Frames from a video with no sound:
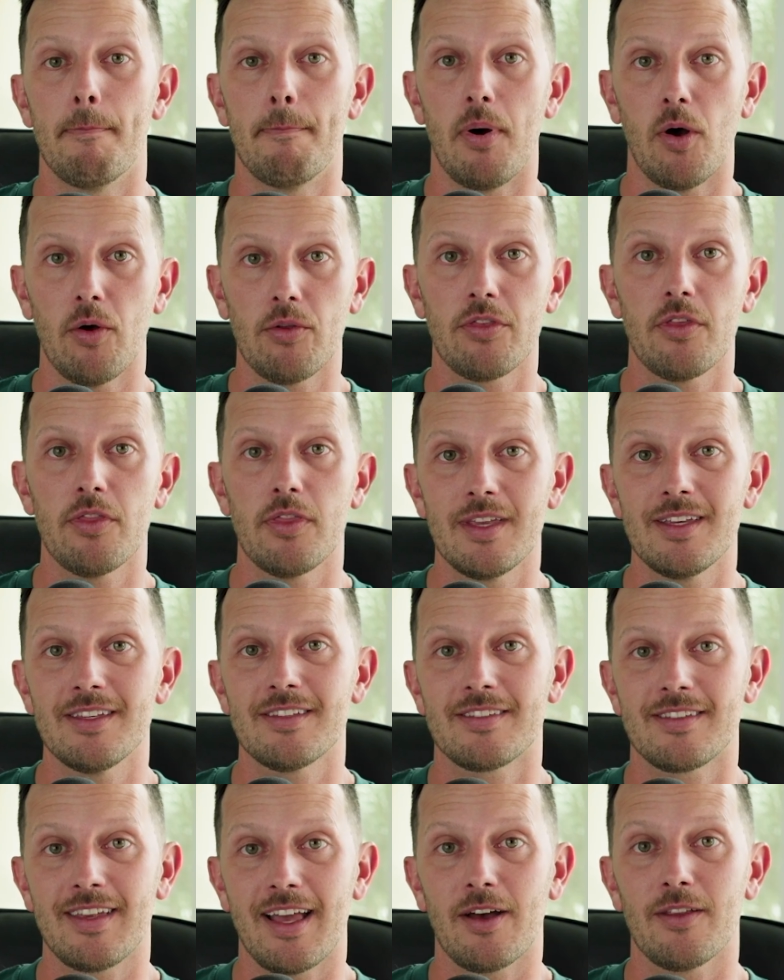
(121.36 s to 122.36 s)
Both of these
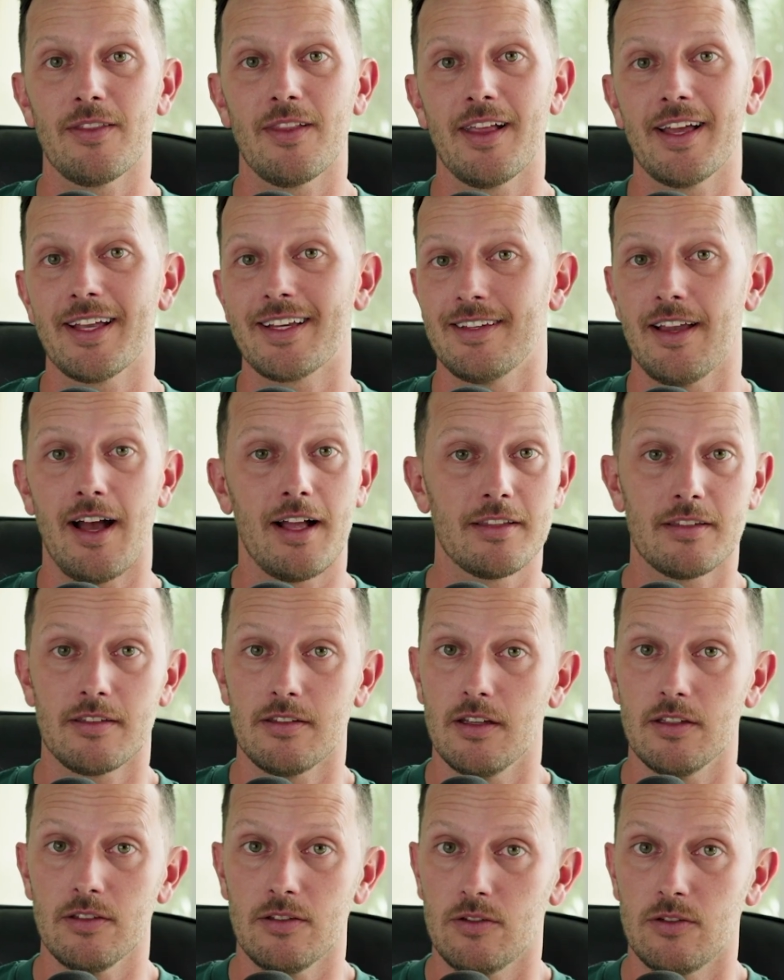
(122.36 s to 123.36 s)
sound like
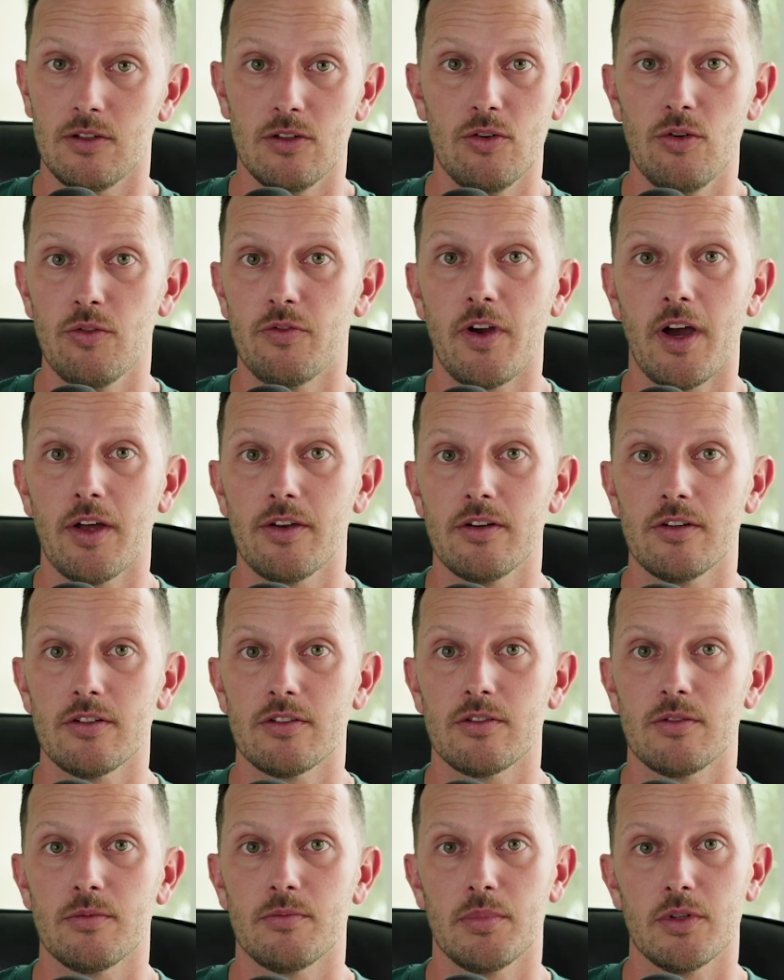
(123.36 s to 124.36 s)
nonsense to new
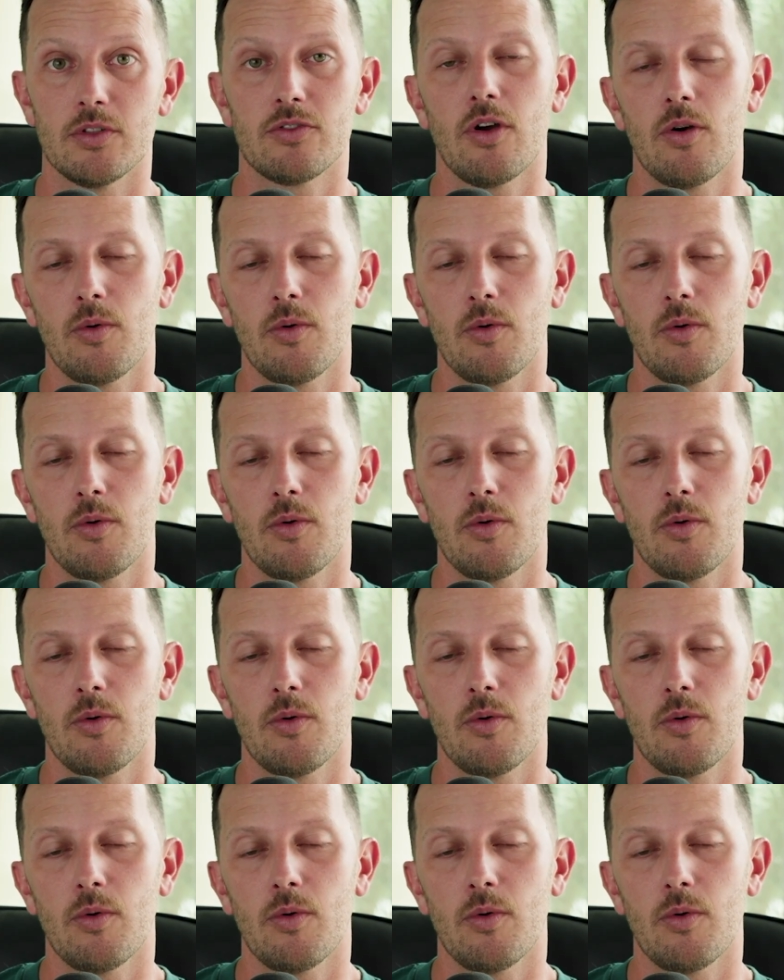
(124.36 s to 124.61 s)
founders, but don't